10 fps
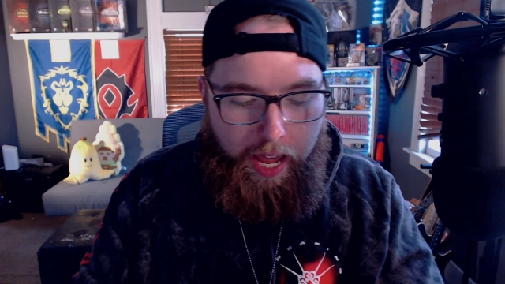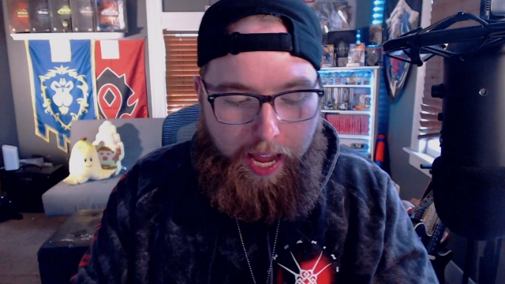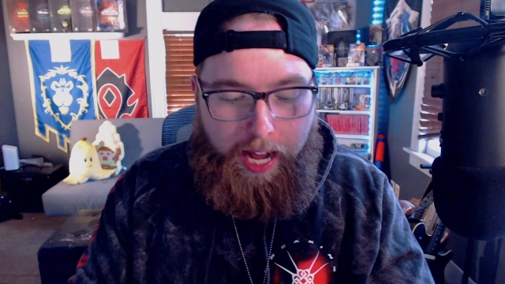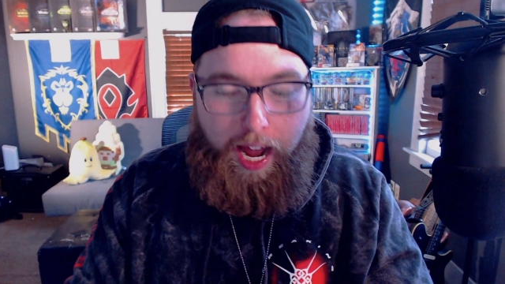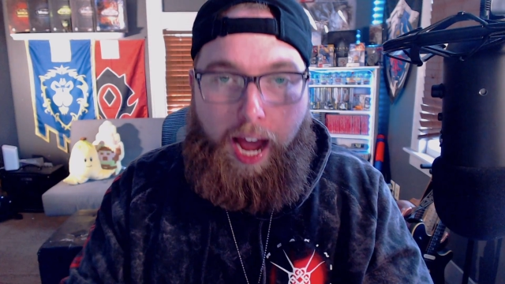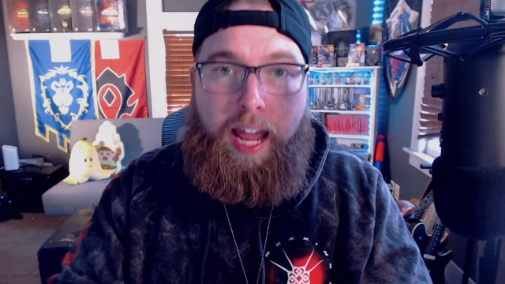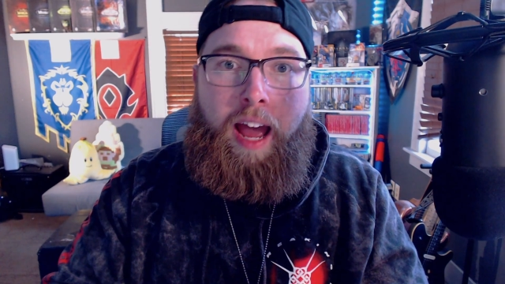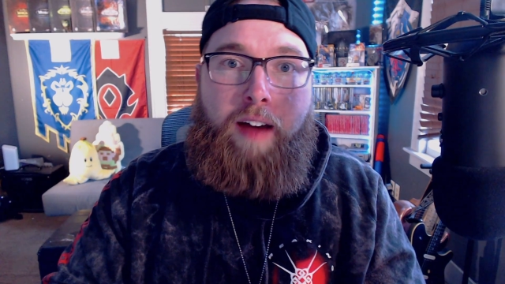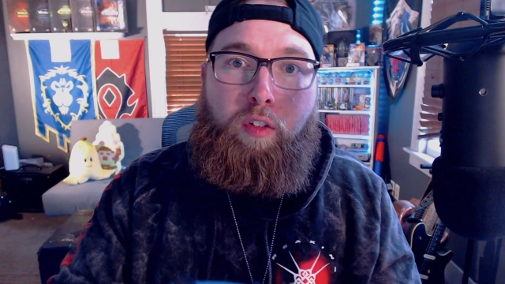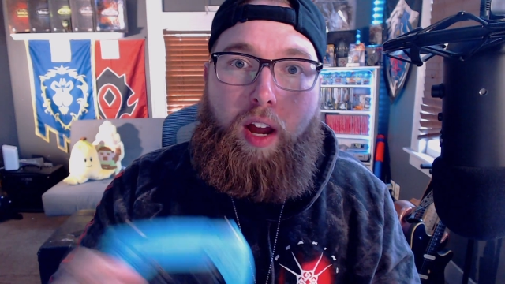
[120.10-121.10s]
And I
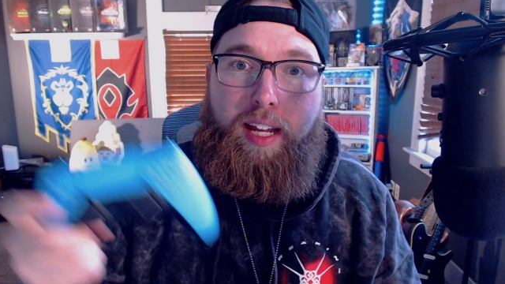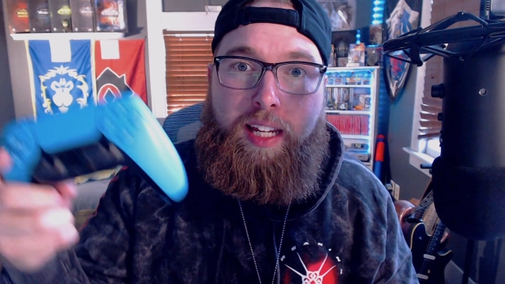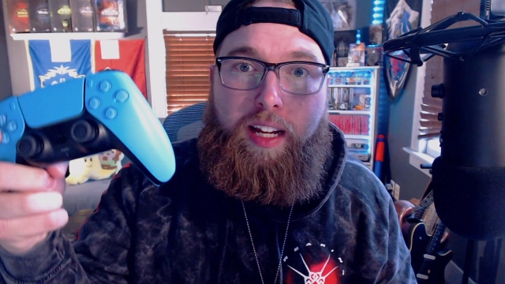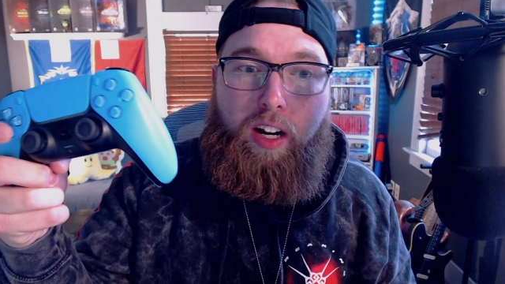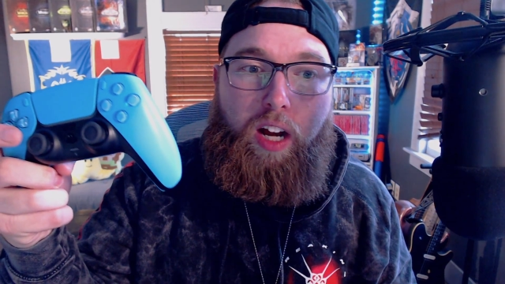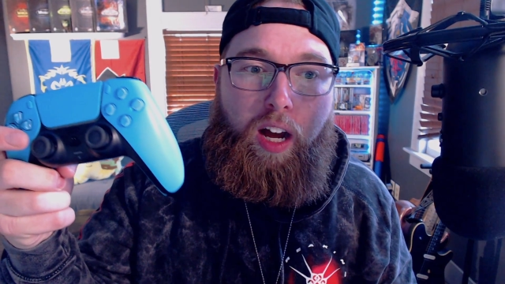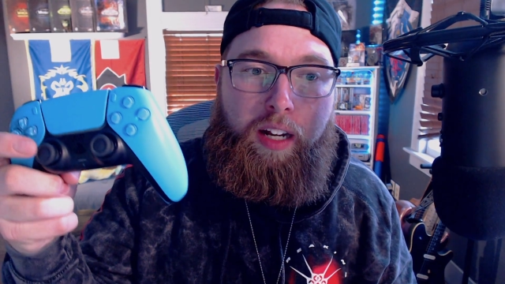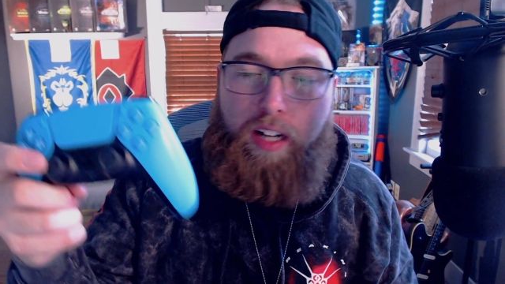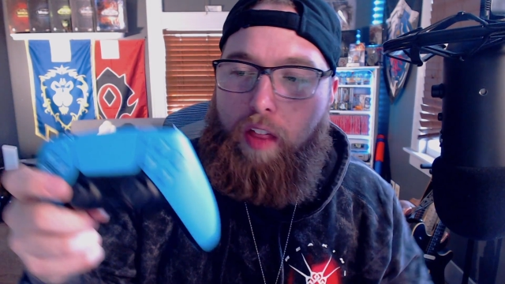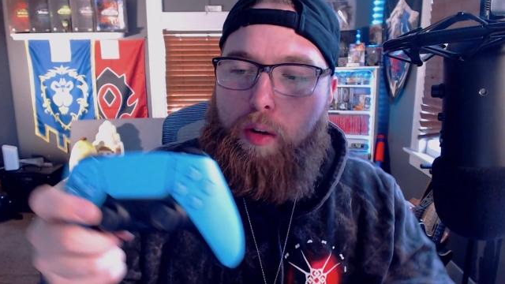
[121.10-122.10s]
have right here
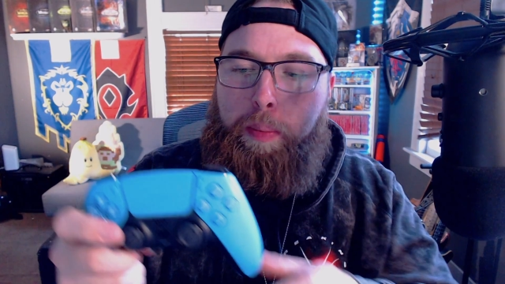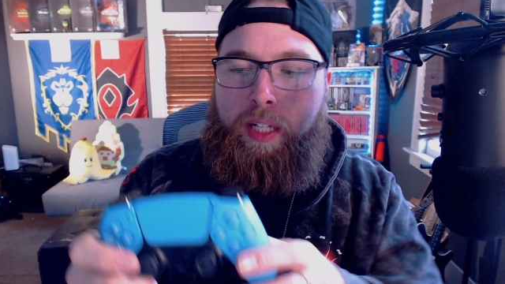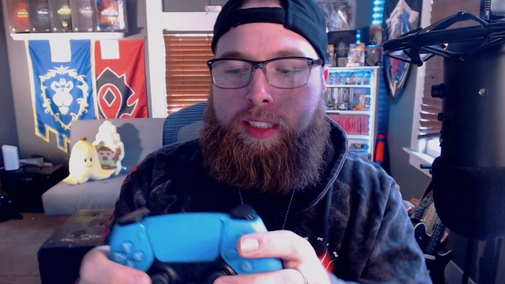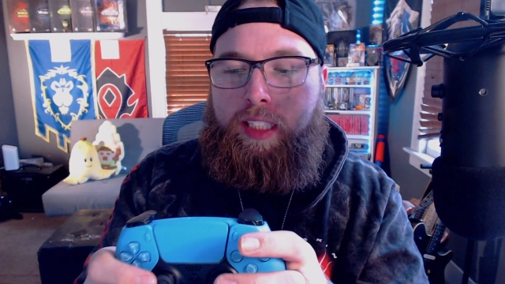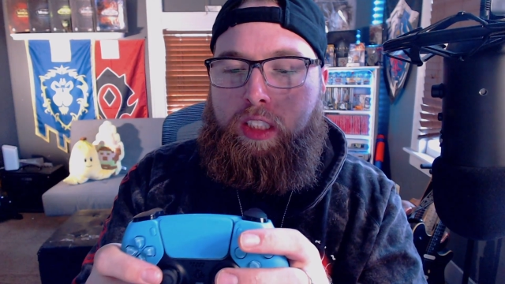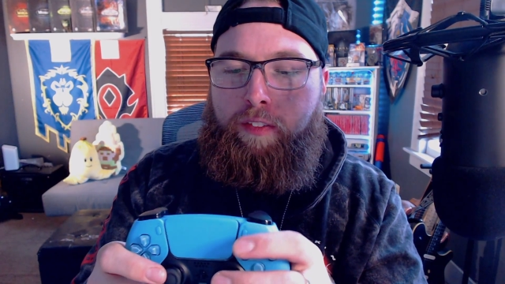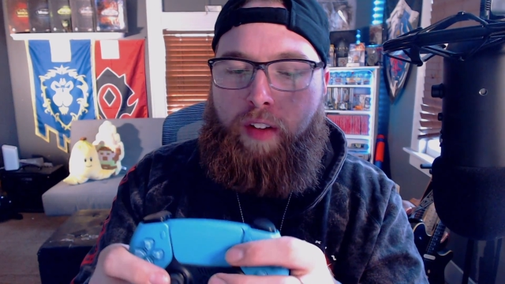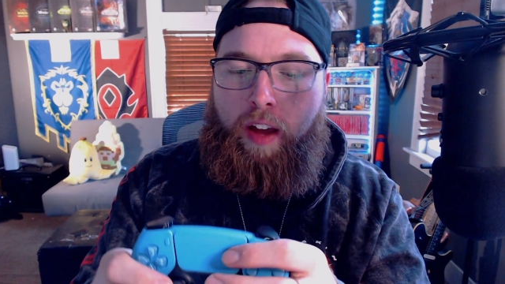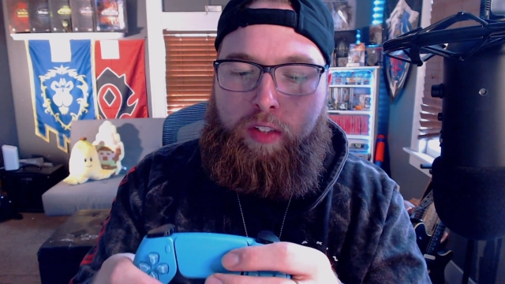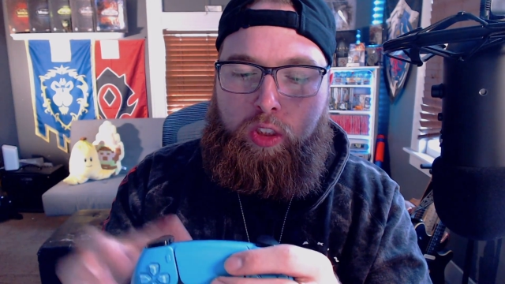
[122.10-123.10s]
another PlayStation
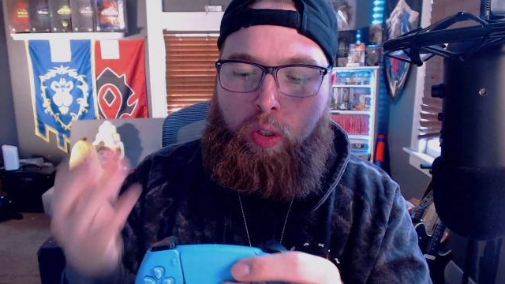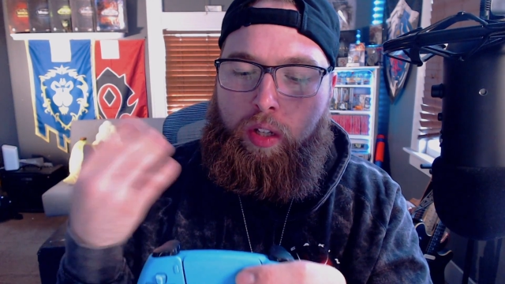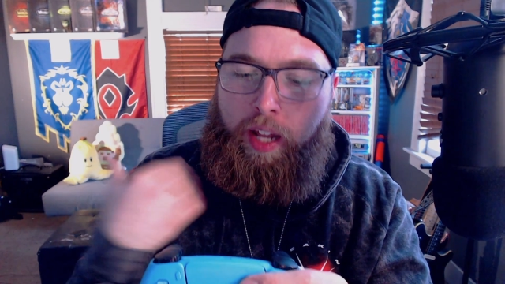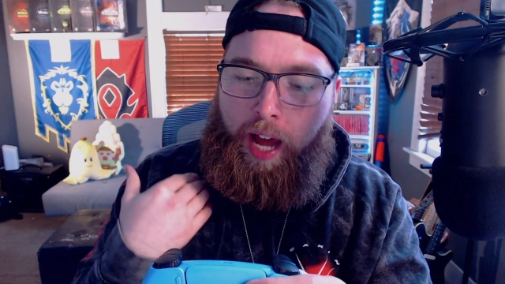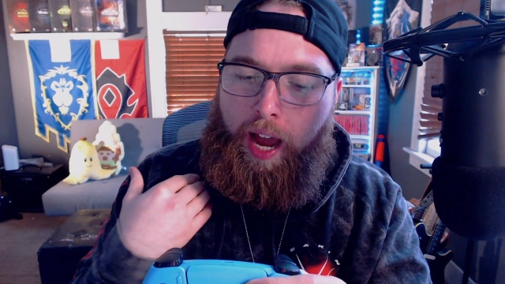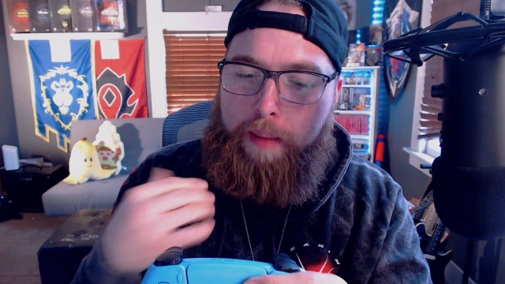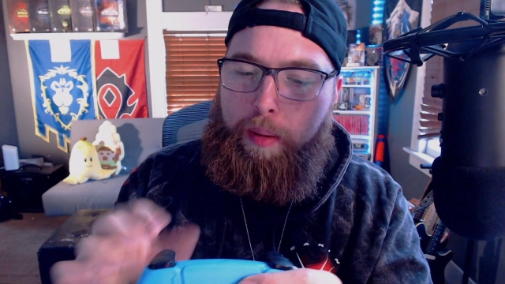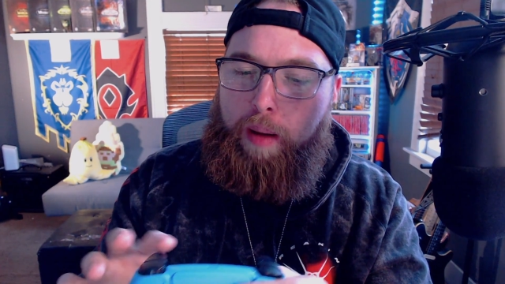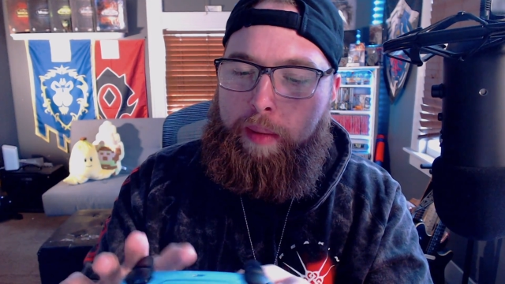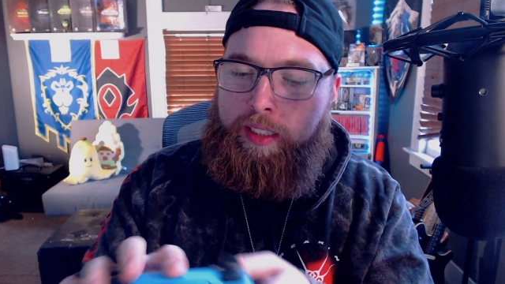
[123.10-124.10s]
5 controller that I
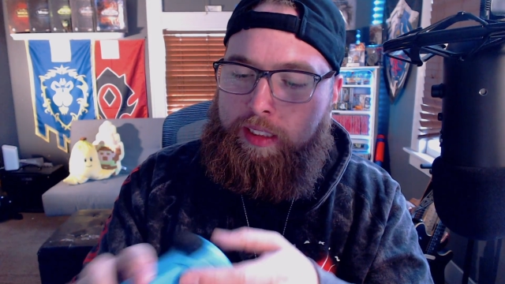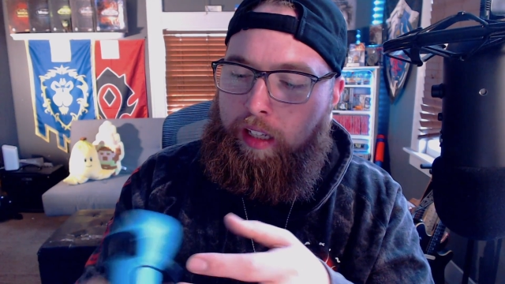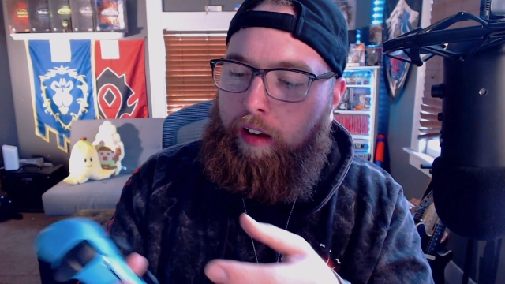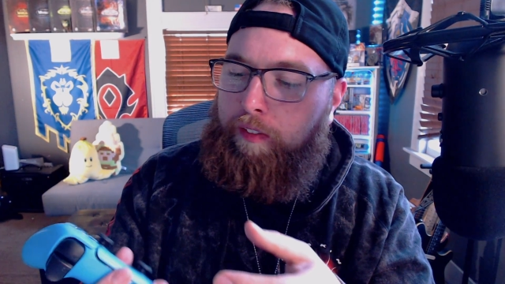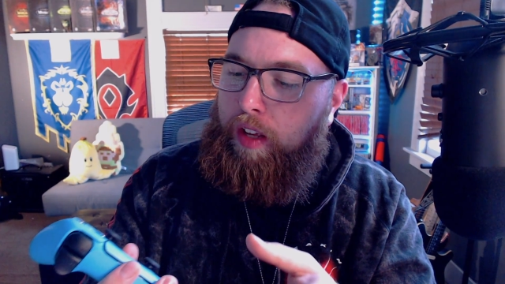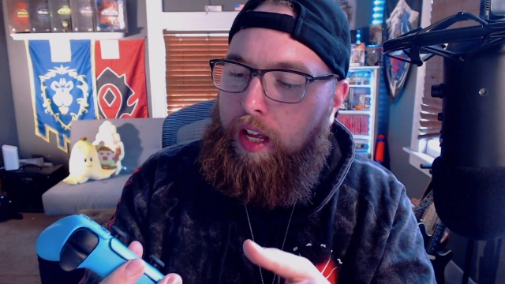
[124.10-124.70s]
bought myself.